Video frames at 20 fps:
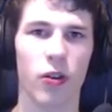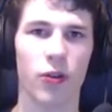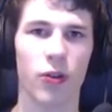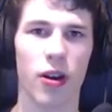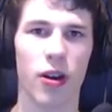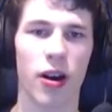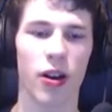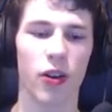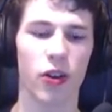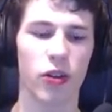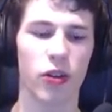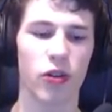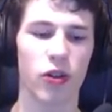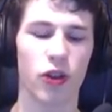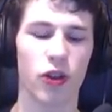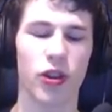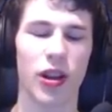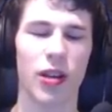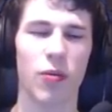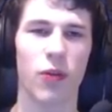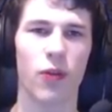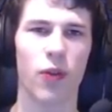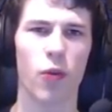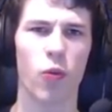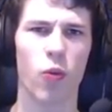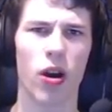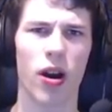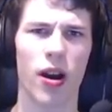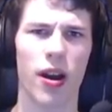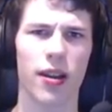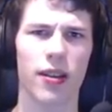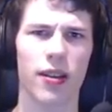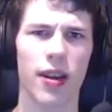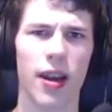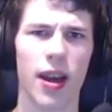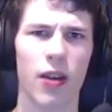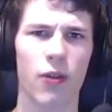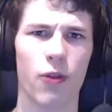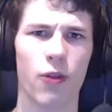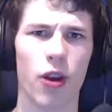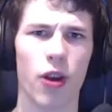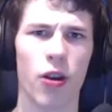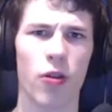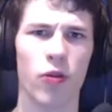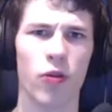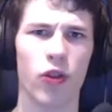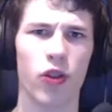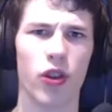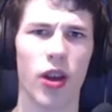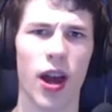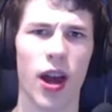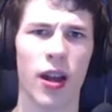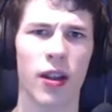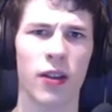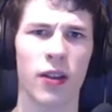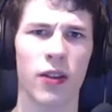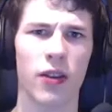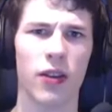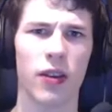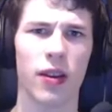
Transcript: Otherwise, just stick with the wired headphones and